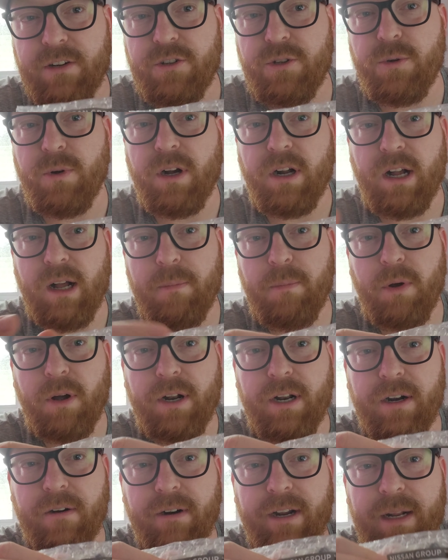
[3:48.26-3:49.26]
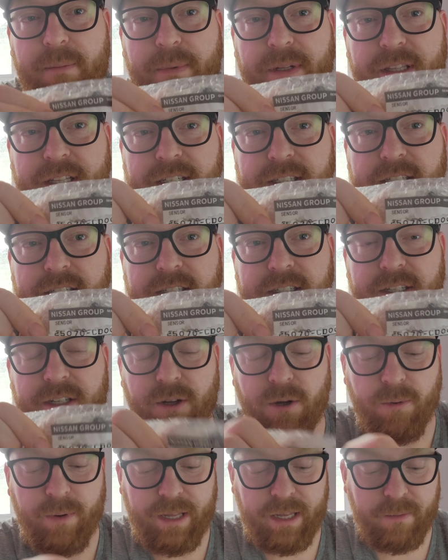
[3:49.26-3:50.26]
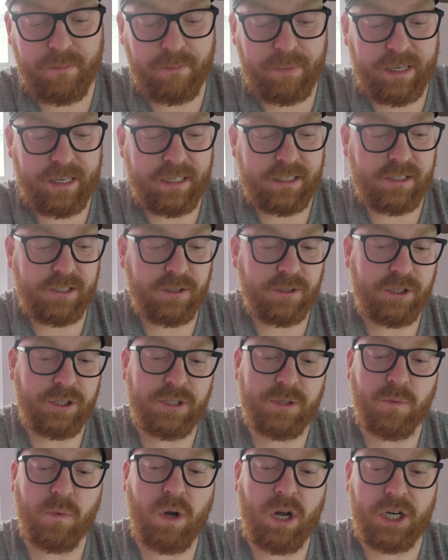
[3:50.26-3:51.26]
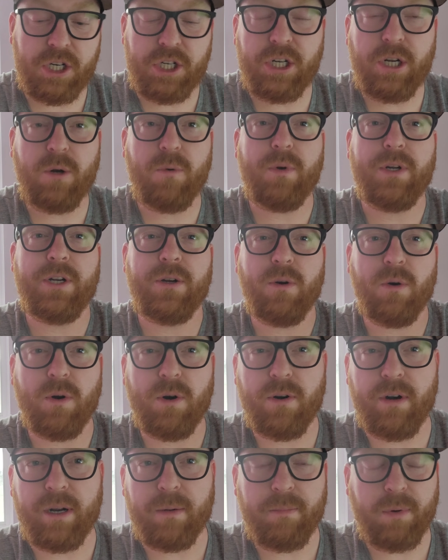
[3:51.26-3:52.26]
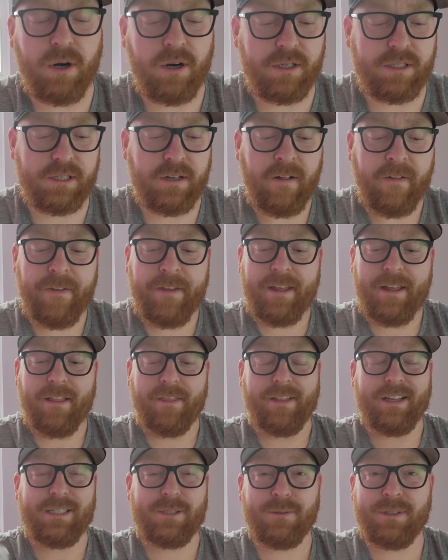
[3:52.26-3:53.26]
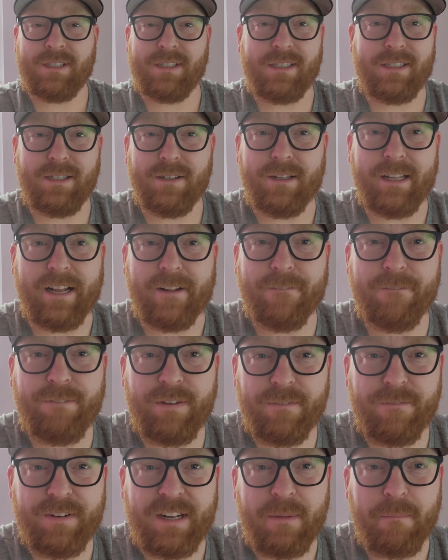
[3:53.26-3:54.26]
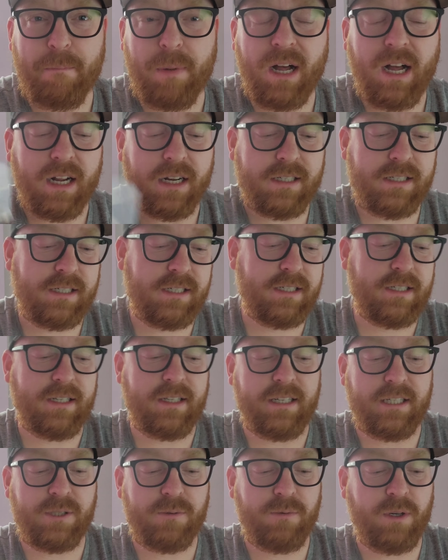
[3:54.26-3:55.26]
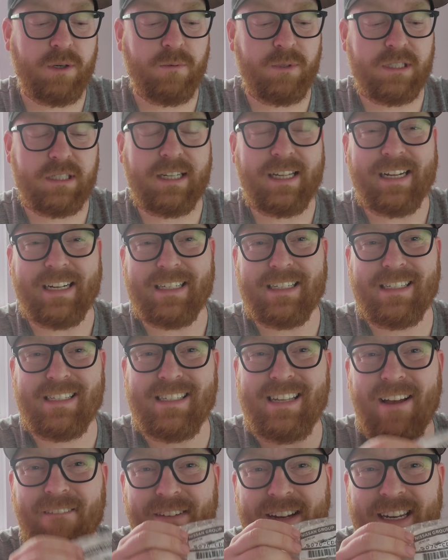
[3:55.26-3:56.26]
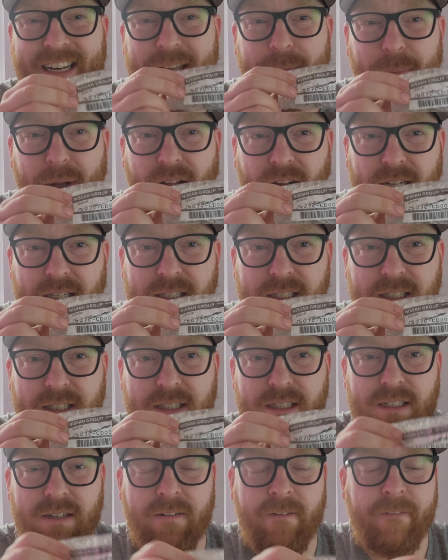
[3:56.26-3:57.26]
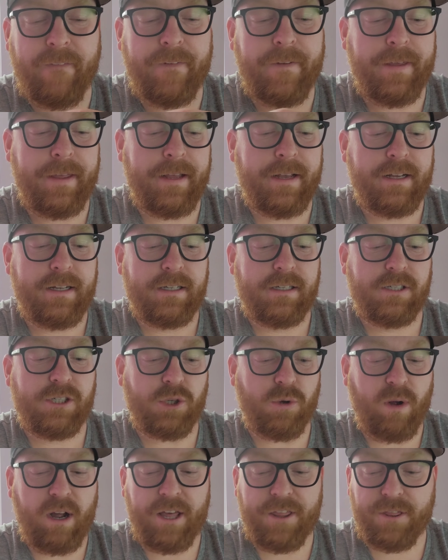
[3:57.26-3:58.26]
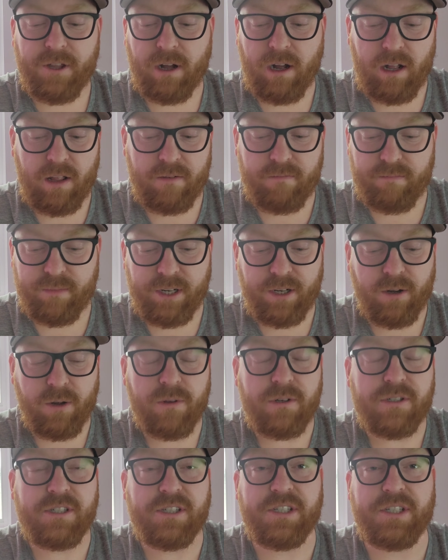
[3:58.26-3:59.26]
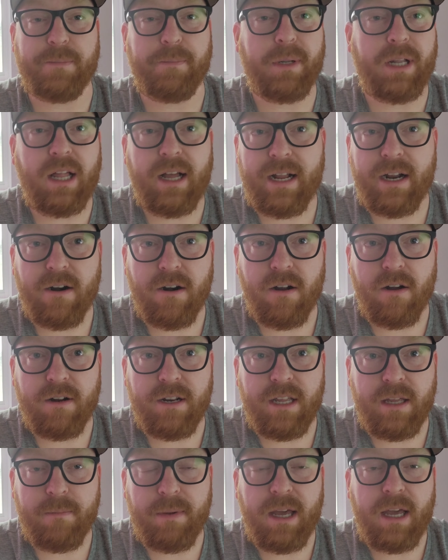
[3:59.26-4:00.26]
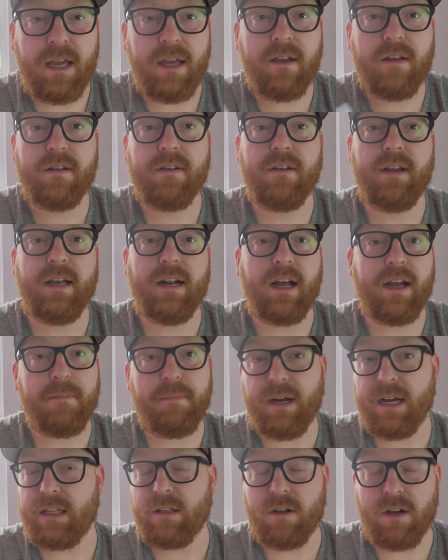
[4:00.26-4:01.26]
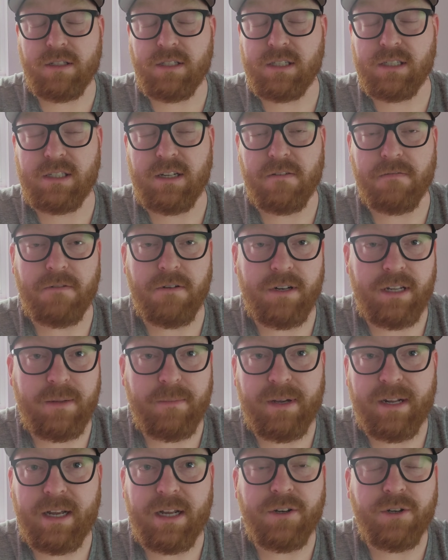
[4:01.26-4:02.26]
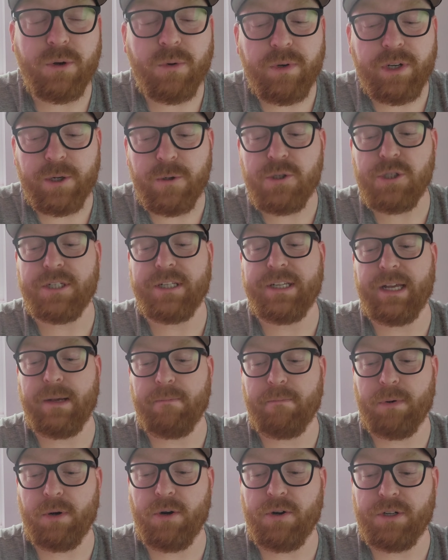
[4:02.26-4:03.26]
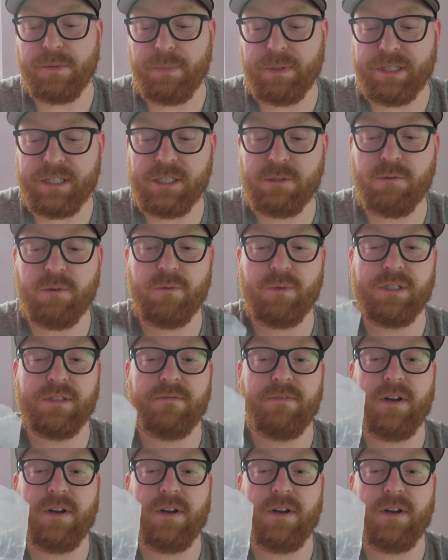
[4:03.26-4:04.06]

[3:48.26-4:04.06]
too hung up on it, right? But this is the OEM piece, so just watch out when you're ordering parts. This was still like 50 bucks. This one was like 70 bucks. So I thought, there's a supplier on eBay, and I buy lots of stuff on eBay, and I don't usually get burnt, but this one was